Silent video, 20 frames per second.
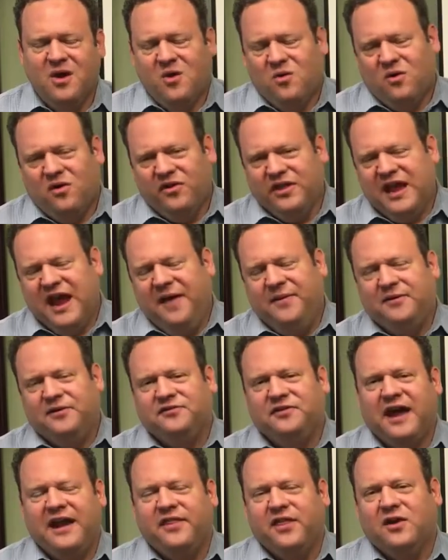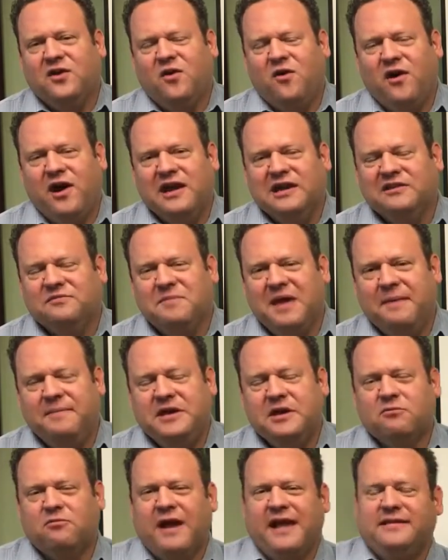Well, the other side of the coin is maybe
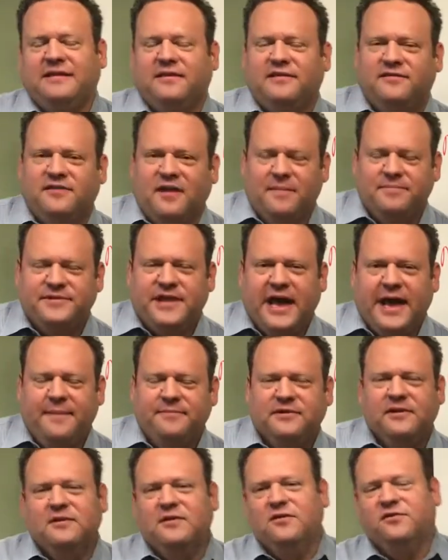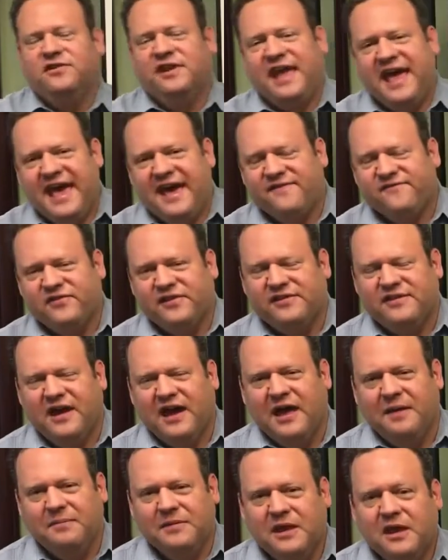you rent it sometimes and use it half the
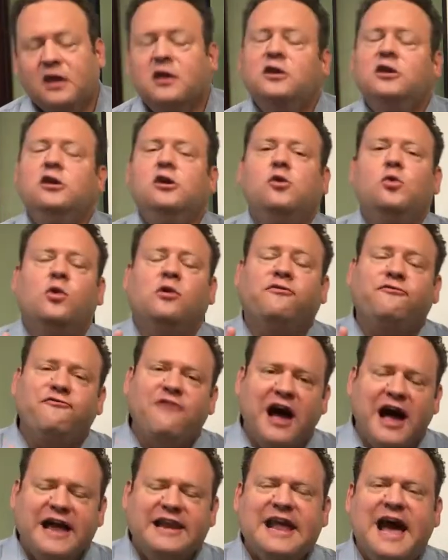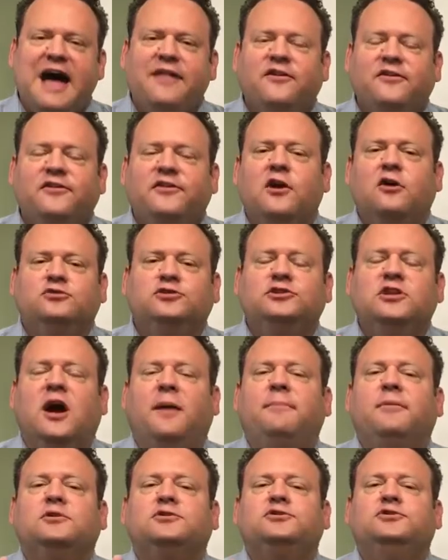time. You will find out that those
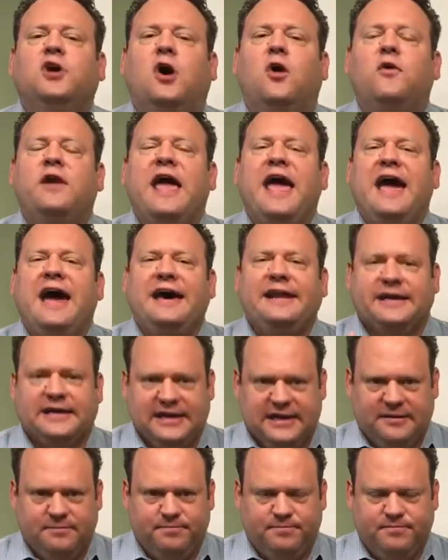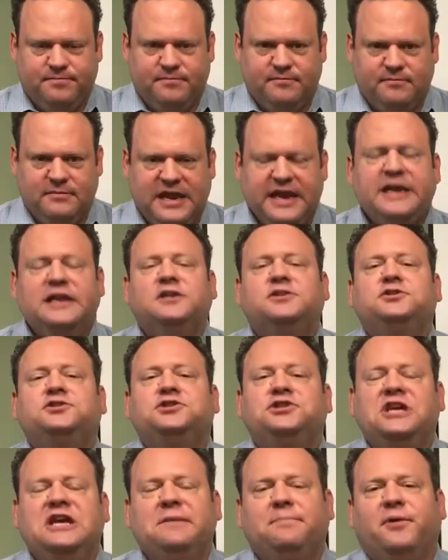numbers don't add up. It is
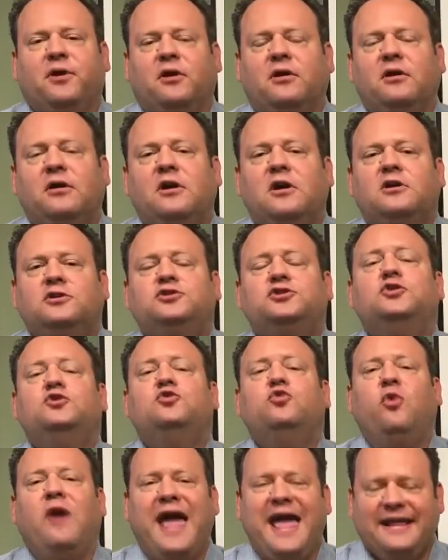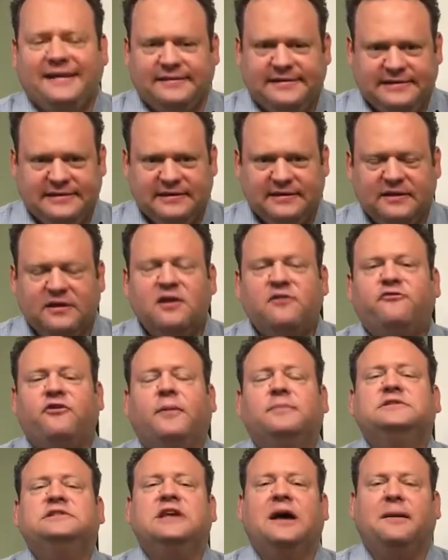cheaper to rent
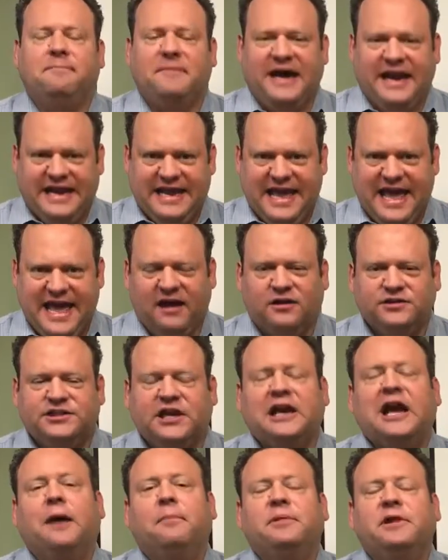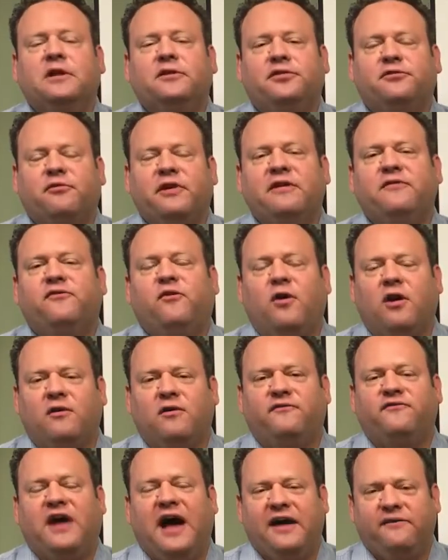from somebody else a couple of 3, 4,
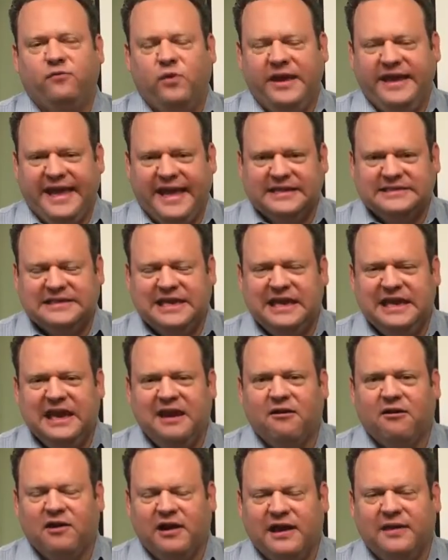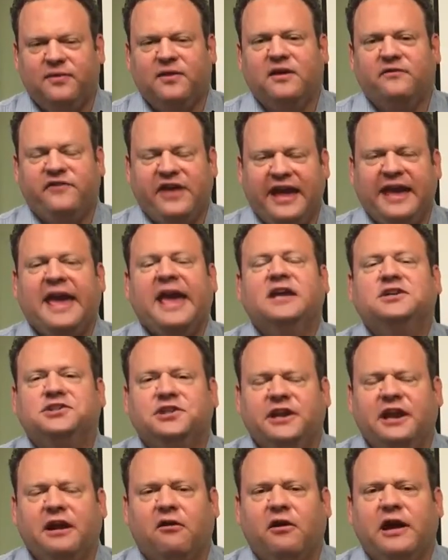5 weekends a year in the
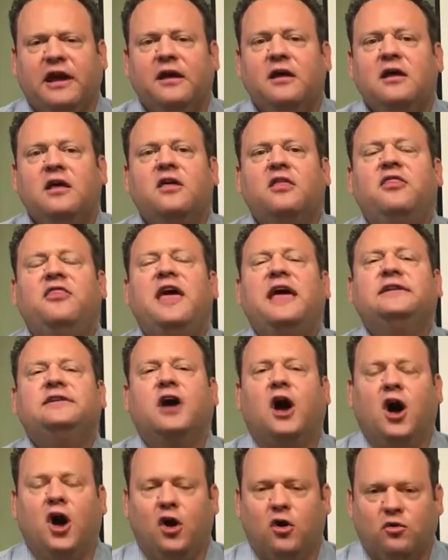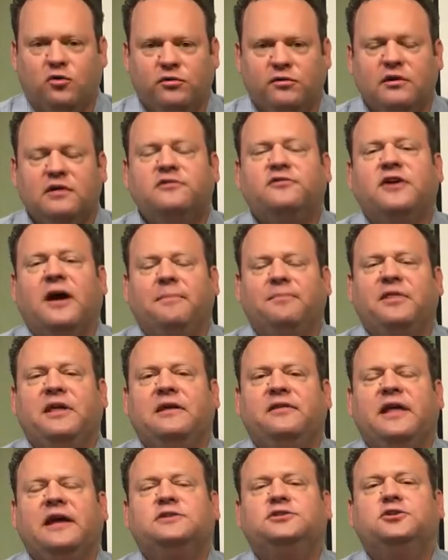vacation area than to own
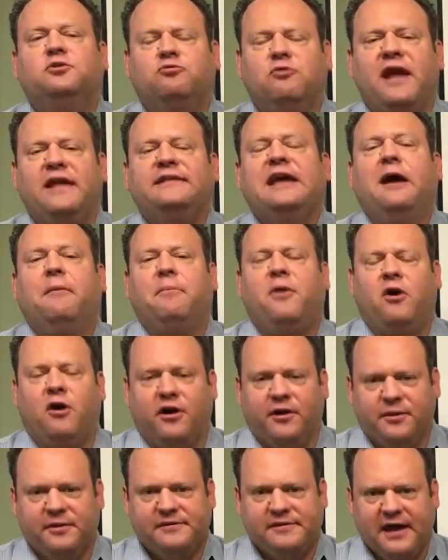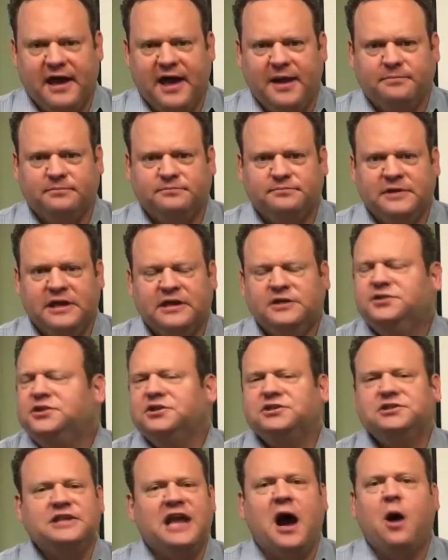something that you rent out part of the time.
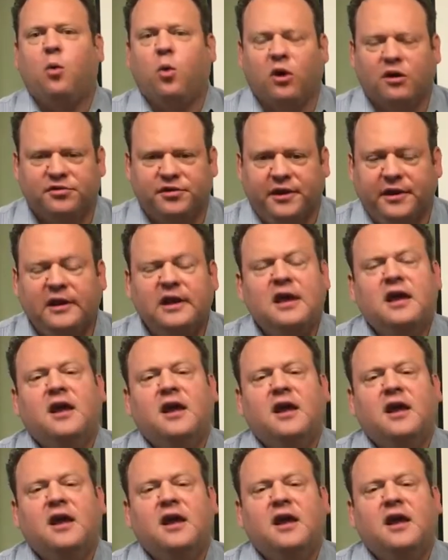Just not worth it.